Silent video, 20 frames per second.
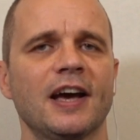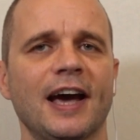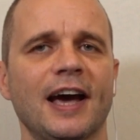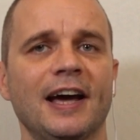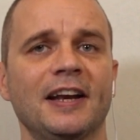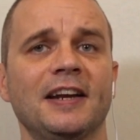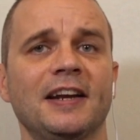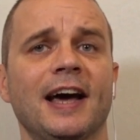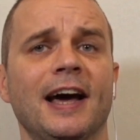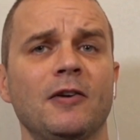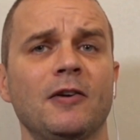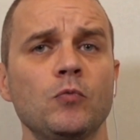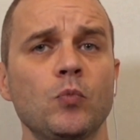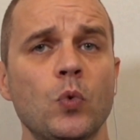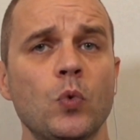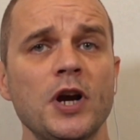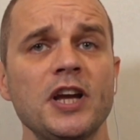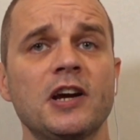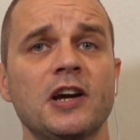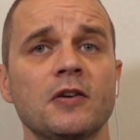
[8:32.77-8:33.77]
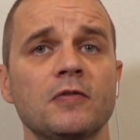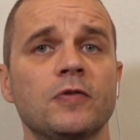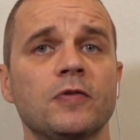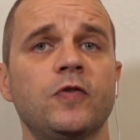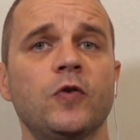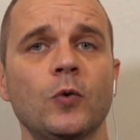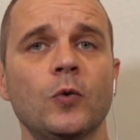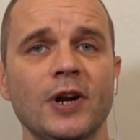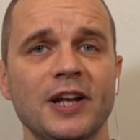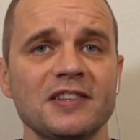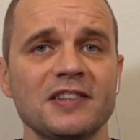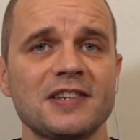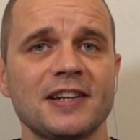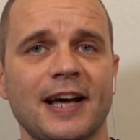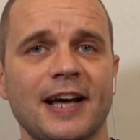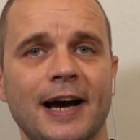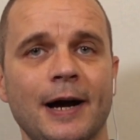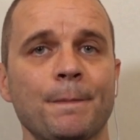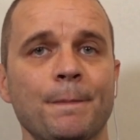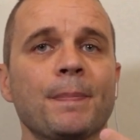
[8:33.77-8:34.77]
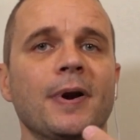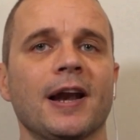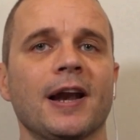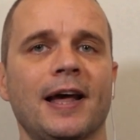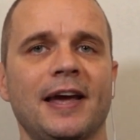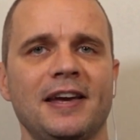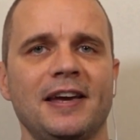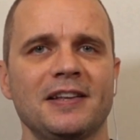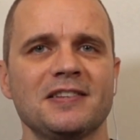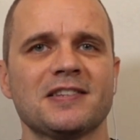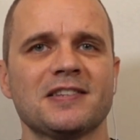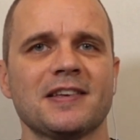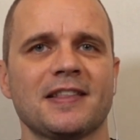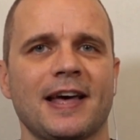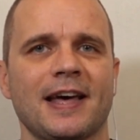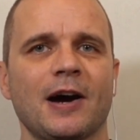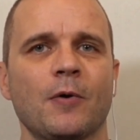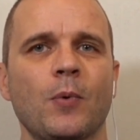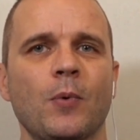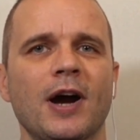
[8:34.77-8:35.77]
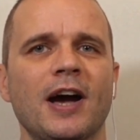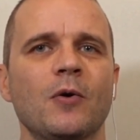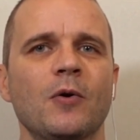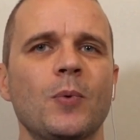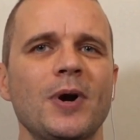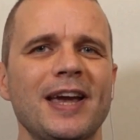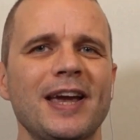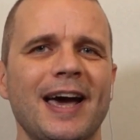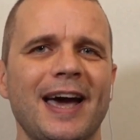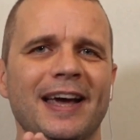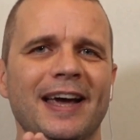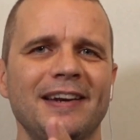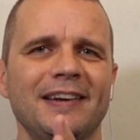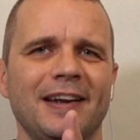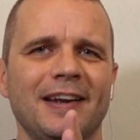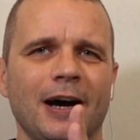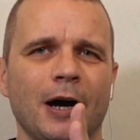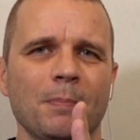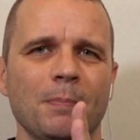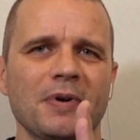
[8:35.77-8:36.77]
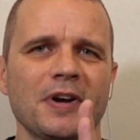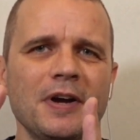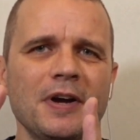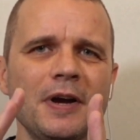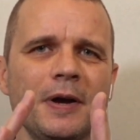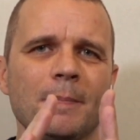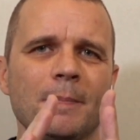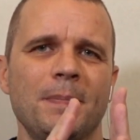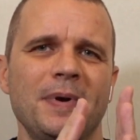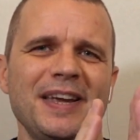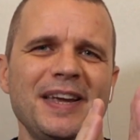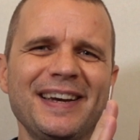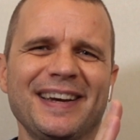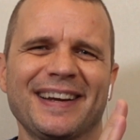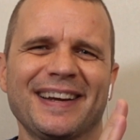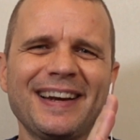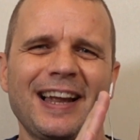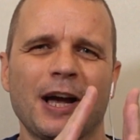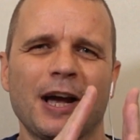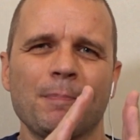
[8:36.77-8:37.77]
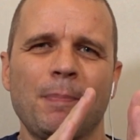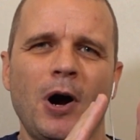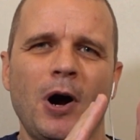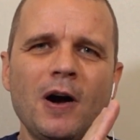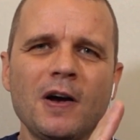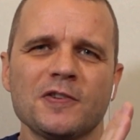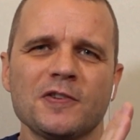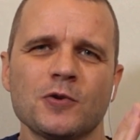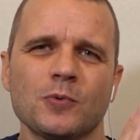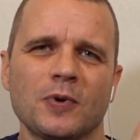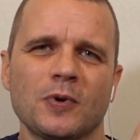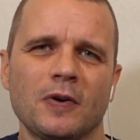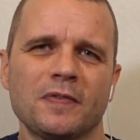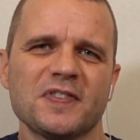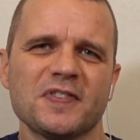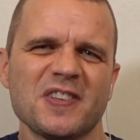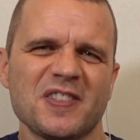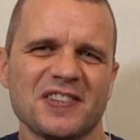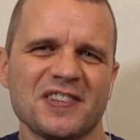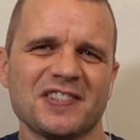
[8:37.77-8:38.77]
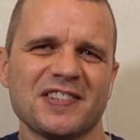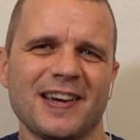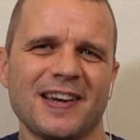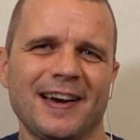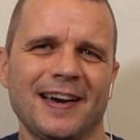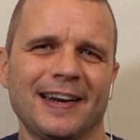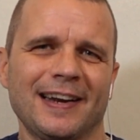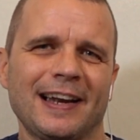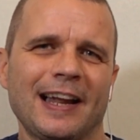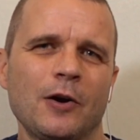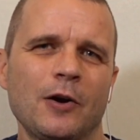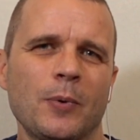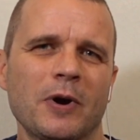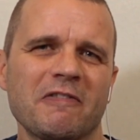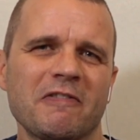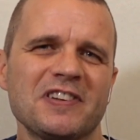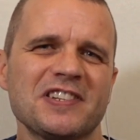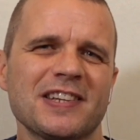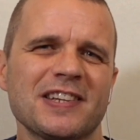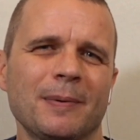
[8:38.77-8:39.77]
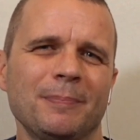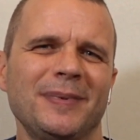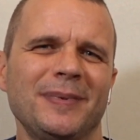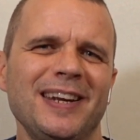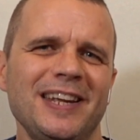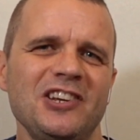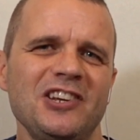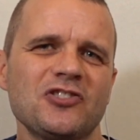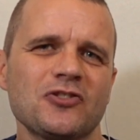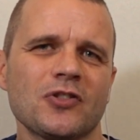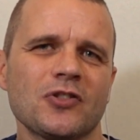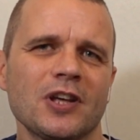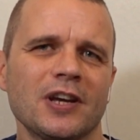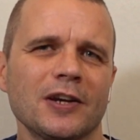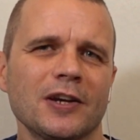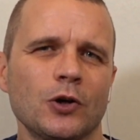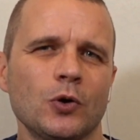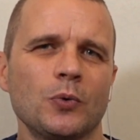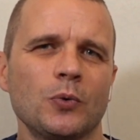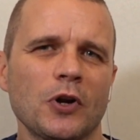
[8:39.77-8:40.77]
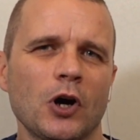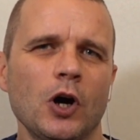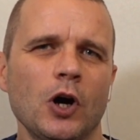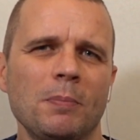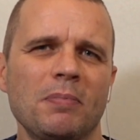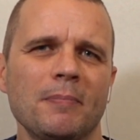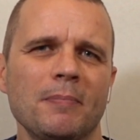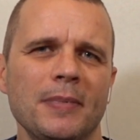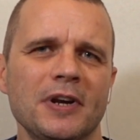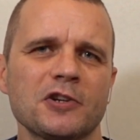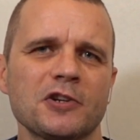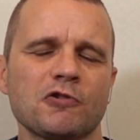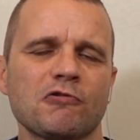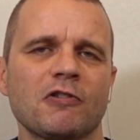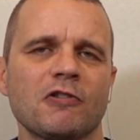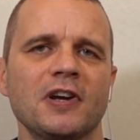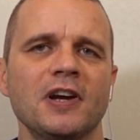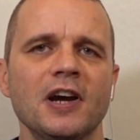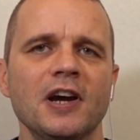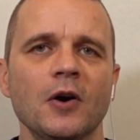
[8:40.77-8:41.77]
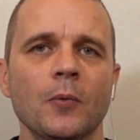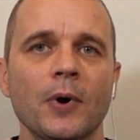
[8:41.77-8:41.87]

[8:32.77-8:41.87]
And we can fall into that and play into that, where we end up being like parceled off to the side, like we're in some niche thing called urban ministry,